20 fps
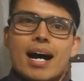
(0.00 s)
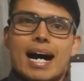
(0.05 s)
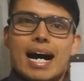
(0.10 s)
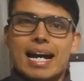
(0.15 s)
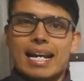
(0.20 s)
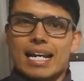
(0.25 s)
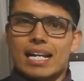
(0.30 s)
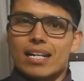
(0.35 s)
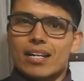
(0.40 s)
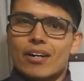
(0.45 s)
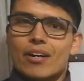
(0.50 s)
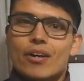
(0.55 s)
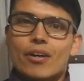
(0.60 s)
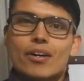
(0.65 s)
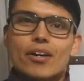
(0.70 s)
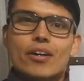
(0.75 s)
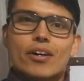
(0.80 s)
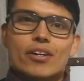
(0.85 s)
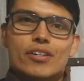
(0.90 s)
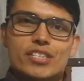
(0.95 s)
And along
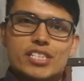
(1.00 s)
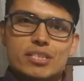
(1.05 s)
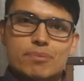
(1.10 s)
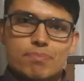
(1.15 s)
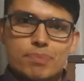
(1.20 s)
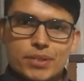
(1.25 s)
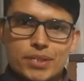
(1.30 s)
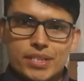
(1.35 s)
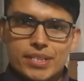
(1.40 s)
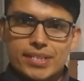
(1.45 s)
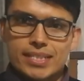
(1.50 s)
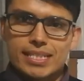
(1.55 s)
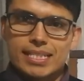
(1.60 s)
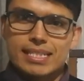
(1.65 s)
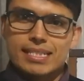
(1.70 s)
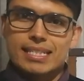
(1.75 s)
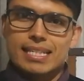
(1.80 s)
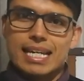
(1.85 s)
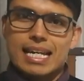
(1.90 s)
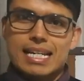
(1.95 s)
all this
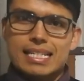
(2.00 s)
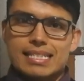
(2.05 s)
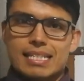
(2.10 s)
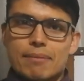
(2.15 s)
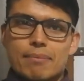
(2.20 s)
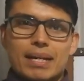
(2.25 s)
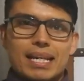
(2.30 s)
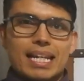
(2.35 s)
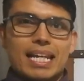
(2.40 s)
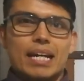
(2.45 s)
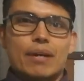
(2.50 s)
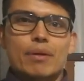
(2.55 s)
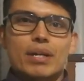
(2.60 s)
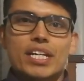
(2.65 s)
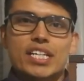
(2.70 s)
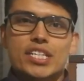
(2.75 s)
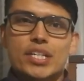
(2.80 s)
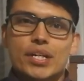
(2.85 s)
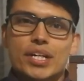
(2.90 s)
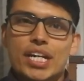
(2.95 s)
process as a bilingual
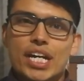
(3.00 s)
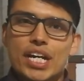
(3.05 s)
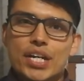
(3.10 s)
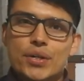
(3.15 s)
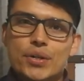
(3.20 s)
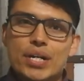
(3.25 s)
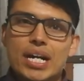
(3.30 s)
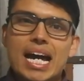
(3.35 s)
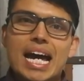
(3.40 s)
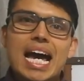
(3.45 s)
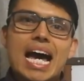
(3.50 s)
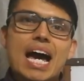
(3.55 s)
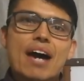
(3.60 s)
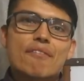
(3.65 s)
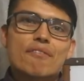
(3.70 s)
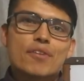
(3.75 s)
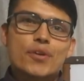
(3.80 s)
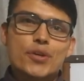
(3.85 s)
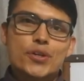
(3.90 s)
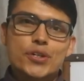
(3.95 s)
educator, I
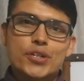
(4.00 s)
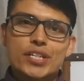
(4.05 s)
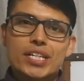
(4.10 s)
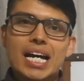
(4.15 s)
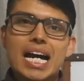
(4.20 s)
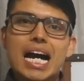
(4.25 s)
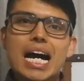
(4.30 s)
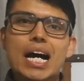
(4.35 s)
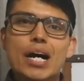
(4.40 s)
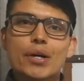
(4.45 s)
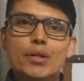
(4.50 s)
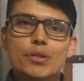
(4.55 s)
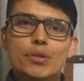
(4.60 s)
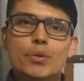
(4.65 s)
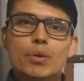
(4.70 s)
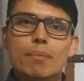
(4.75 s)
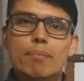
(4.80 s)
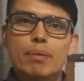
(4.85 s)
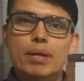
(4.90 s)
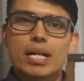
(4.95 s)
have learned how
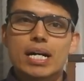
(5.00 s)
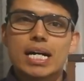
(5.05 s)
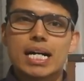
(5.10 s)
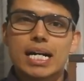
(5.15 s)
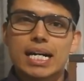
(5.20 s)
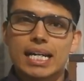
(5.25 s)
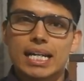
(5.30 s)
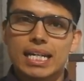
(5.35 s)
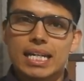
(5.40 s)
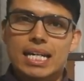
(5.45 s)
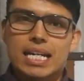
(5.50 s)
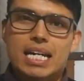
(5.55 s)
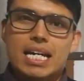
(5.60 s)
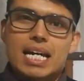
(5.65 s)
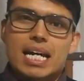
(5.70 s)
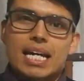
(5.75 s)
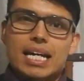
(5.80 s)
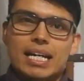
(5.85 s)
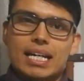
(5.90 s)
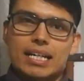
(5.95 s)
to apply
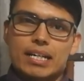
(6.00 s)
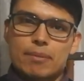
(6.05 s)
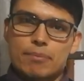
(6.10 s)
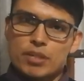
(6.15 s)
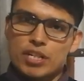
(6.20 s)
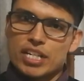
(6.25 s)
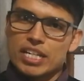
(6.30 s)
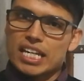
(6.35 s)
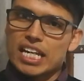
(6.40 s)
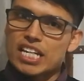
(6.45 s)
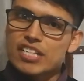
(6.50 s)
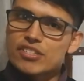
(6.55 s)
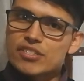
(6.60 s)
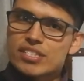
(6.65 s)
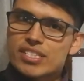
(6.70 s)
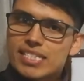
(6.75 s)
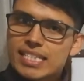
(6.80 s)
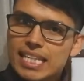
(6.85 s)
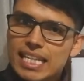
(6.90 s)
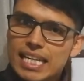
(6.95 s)
communication
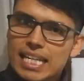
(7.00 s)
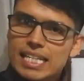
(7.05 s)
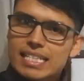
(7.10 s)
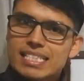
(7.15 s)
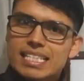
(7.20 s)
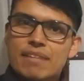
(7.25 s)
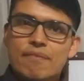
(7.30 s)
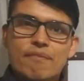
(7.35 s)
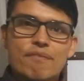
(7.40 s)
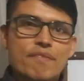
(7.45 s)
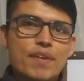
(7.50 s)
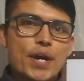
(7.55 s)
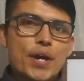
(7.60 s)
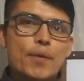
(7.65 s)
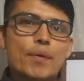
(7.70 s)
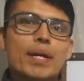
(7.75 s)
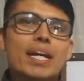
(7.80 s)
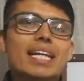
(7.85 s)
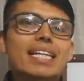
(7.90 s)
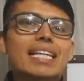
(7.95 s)
skills and
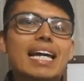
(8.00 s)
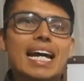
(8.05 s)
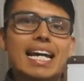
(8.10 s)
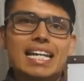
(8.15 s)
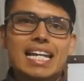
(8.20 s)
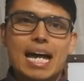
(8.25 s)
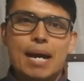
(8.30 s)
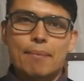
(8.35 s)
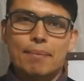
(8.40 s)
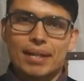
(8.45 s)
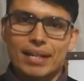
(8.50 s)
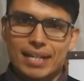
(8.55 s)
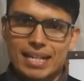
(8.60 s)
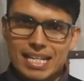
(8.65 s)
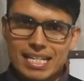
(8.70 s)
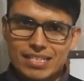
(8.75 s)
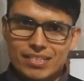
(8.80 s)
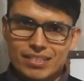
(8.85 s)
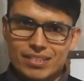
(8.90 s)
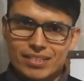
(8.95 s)
very dynamic
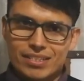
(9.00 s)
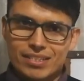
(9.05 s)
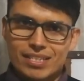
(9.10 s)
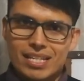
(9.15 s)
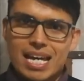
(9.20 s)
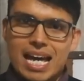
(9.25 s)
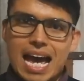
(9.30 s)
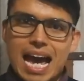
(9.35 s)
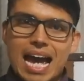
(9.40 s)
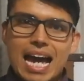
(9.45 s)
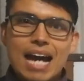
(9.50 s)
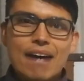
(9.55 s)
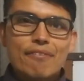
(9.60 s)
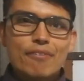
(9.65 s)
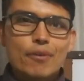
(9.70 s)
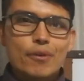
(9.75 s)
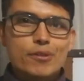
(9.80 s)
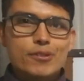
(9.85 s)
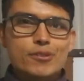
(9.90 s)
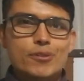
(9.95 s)
lessons. I have
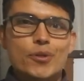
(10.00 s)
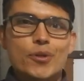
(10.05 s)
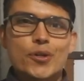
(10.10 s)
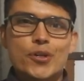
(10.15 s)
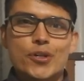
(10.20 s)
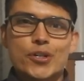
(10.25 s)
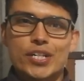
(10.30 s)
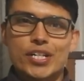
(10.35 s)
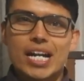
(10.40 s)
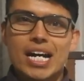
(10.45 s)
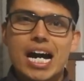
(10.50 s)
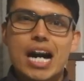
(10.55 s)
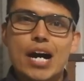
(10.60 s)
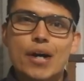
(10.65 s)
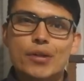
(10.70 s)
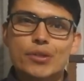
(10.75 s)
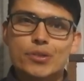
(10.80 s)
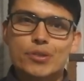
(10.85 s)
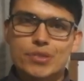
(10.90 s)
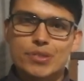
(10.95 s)
also learned
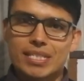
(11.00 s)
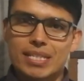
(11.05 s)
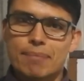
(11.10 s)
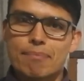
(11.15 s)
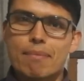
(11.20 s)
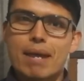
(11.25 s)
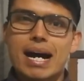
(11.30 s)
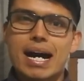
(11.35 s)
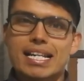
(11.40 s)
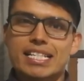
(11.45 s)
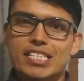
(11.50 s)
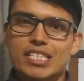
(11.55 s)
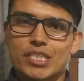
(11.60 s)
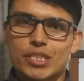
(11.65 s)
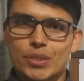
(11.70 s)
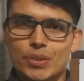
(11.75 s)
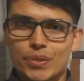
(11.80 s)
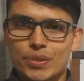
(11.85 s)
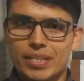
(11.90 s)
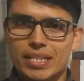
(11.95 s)
how to see my
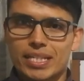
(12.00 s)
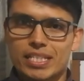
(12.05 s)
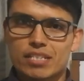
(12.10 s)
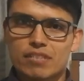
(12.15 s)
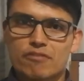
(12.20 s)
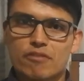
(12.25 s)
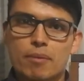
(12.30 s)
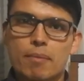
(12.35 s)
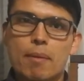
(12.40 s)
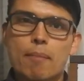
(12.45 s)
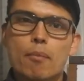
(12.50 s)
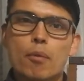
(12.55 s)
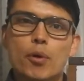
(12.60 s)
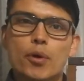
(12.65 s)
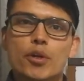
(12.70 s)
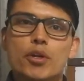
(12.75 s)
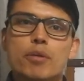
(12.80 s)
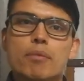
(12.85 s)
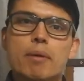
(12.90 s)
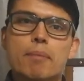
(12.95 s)
students from a
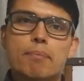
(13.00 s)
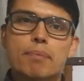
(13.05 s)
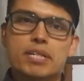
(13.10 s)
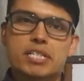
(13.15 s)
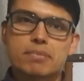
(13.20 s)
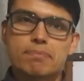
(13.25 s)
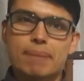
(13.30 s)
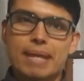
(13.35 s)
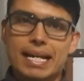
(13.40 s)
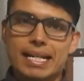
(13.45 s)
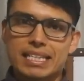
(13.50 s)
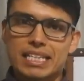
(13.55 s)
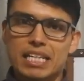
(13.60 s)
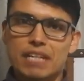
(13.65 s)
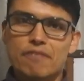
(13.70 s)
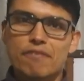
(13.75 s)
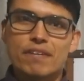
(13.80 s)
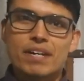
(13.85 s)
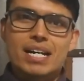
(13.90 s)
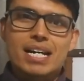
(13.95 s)
more human
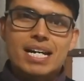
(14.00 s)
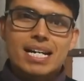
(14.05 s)
perspective,